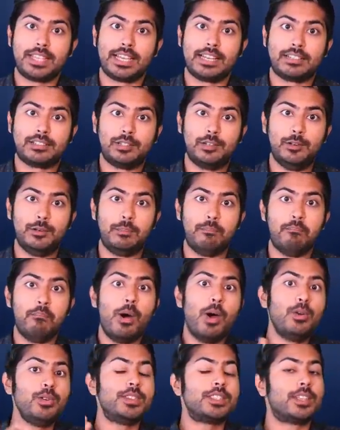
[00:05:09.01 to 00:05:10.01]
include
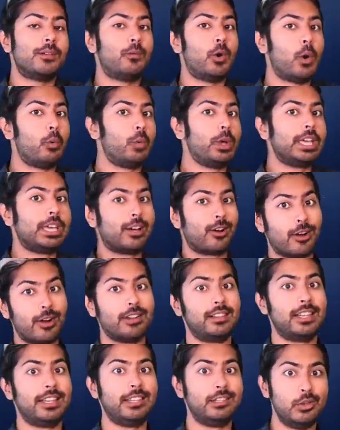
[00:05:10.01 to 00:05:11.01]
most of what we
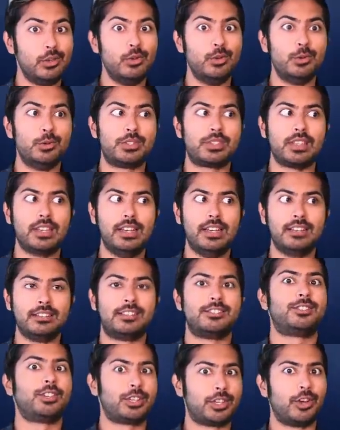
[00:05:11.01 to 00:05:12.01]
currently use
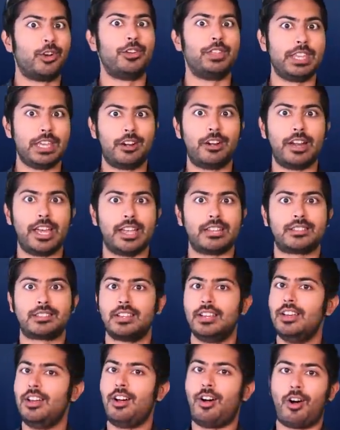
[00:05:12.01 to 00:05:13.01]
to secure the internet: